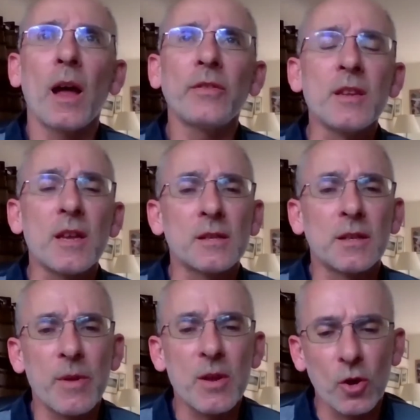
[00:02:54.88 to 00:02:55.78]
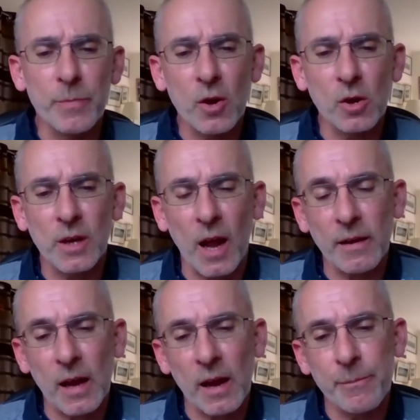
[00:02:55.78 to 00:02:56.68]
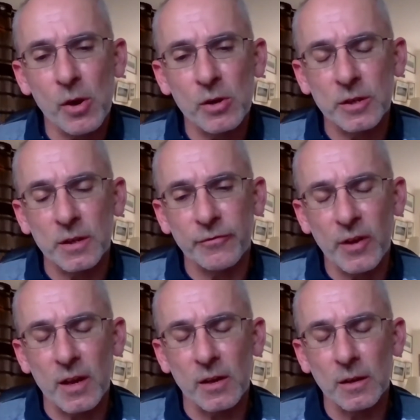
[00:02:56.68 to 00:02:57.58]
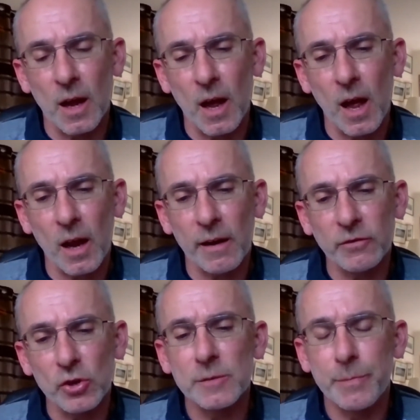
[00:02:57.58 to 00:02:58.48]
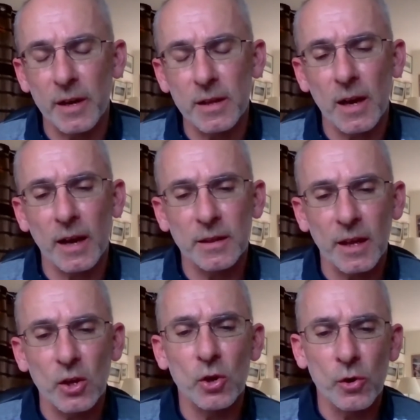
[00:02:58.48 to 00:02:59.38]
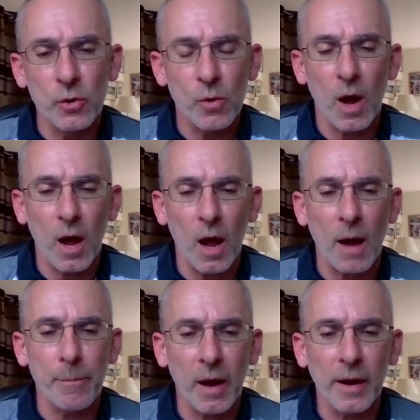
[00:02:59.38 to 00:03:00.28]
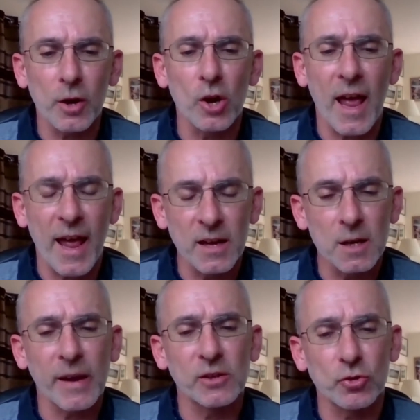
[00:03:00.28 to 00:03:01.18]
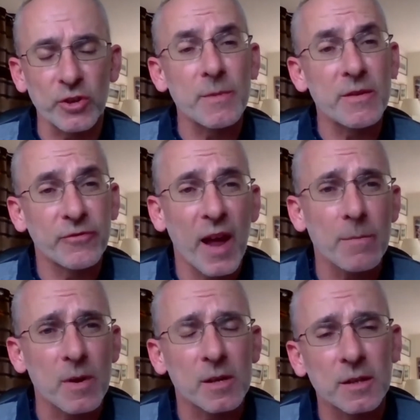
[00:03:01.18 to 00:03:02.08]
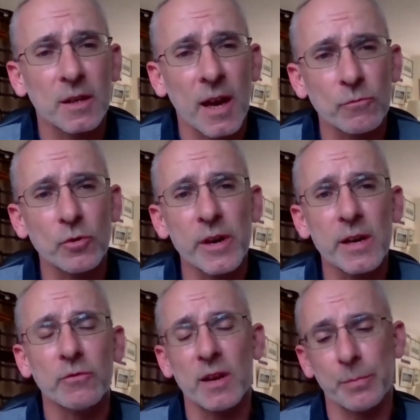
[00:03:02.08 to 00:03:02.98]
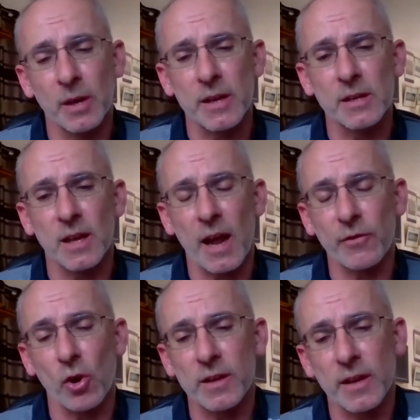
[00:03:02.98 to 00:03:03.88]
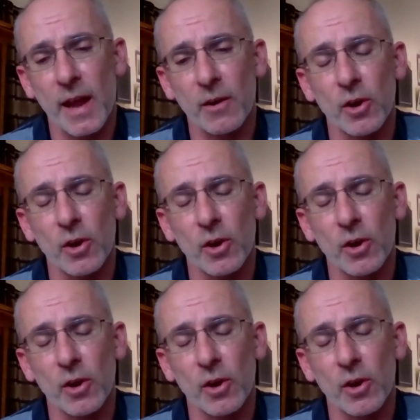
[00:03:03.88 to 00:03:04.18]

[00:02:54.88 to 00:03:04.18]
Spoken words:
I think it'd be good, because I personally feel, and I've told this, Billy, that I think you and Paddy are going to end up extremely famous. And I'm really, really pleased that I've got in there